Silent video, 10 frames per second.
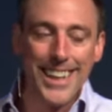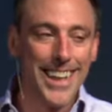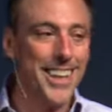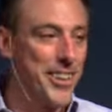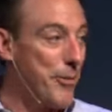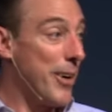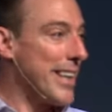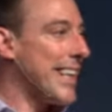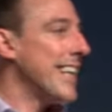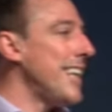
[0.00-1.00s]
And that want
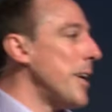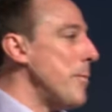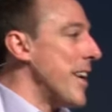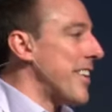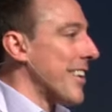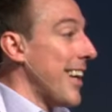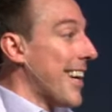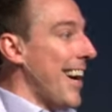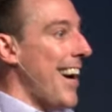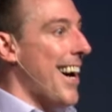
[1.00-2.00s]
to kill him, and they're
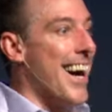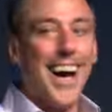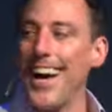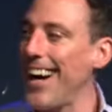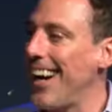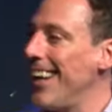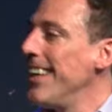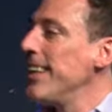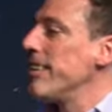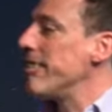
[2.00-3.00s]
like, ha ha,
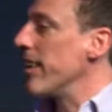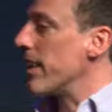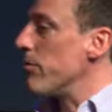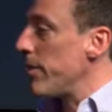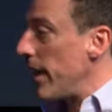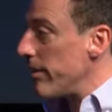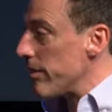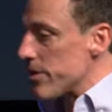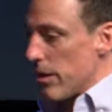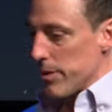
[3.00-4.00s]
they take
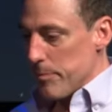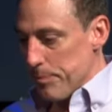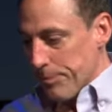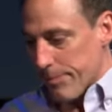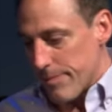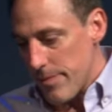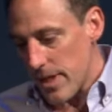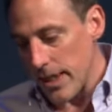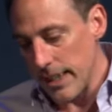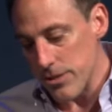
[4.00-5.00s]
advantage of it.
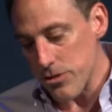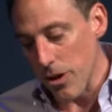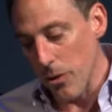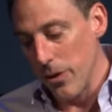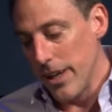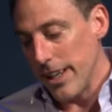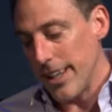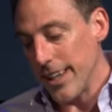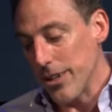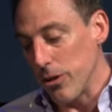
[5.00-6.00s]
And so
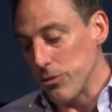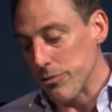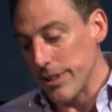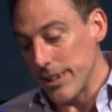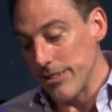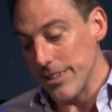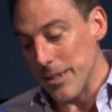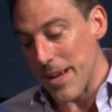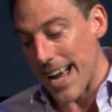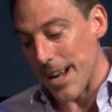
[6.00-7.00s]
it goes really, really
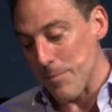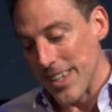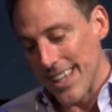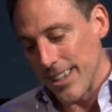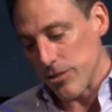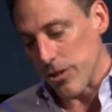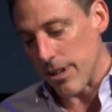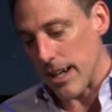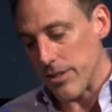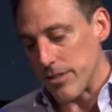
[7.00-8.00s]
bad. So
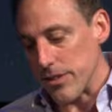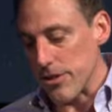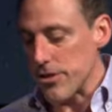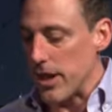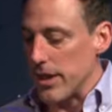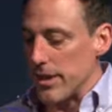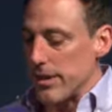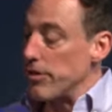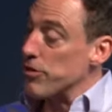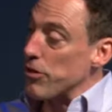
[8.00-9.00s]
crowds, they're trying to,
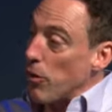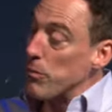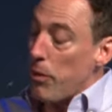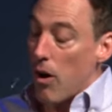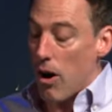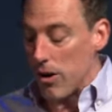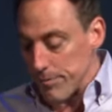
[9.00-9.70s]
they stone Paul.